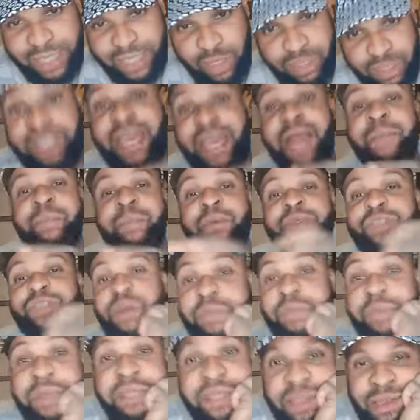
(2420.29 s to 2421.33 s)
you see, I post your
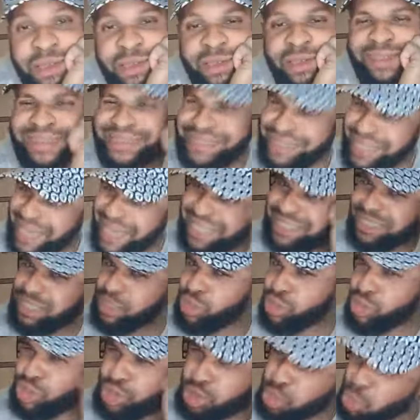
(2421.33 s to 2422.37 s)
picking. That
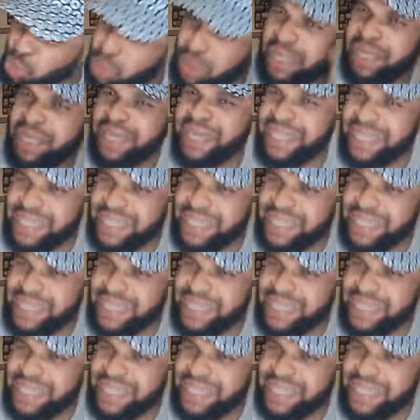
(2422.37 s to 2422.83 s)
is true.